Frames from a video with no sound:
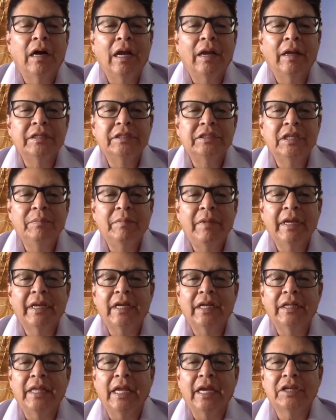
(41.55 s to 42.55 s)
She made
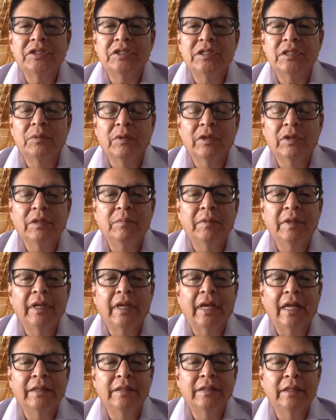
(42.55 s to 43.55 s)
connection with me
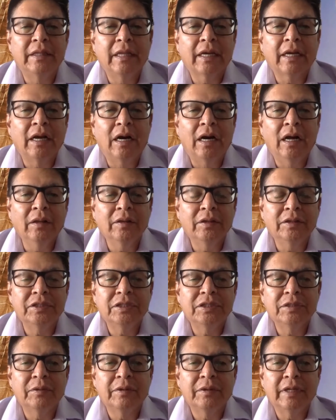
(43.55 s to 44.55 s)
at the
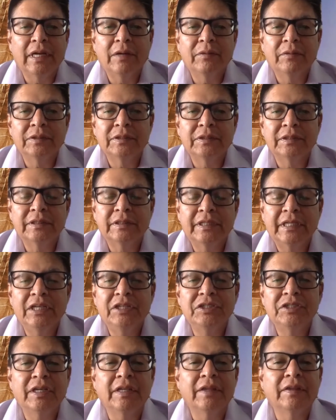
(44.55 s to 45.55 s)
college when I was
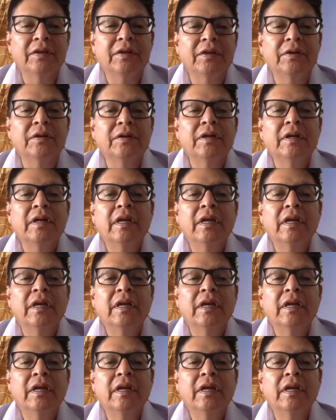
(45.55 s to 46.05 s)
teaching there.